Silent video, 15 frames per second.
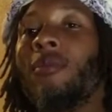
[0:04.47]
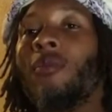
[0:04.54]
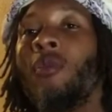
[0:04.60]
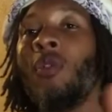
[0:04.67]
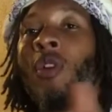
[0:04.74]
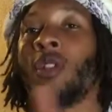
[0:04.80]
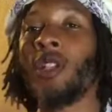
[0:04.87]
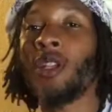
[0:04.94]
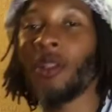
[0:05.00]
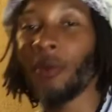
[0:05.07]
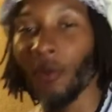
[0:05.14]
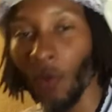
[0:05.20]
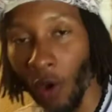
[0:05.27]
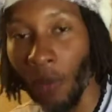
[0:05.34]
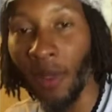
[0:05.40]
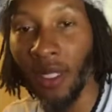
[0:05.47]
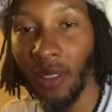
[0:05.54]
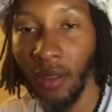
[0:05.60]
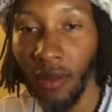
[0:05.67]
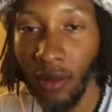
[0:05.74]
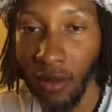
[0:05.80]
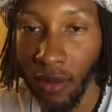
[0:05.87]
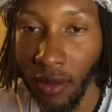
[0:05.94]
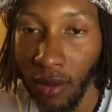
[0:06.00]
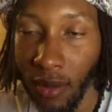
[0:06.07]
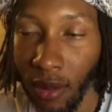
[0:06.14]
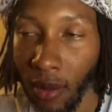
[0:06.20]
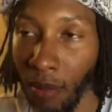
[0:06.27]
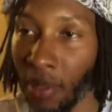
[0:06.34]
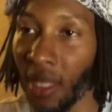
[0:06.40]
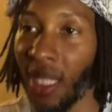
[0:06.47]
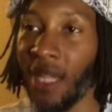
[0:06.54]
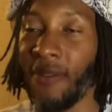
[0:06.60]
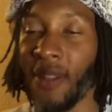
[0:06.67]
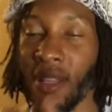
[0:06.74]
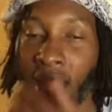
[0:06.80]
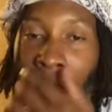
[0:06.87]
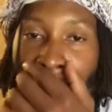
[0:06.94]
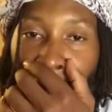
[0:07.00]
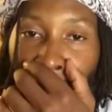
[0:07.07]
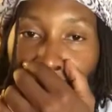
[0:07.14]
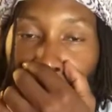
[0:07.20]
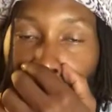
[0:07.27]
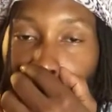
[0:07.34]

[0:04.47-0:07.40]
or another woman believing that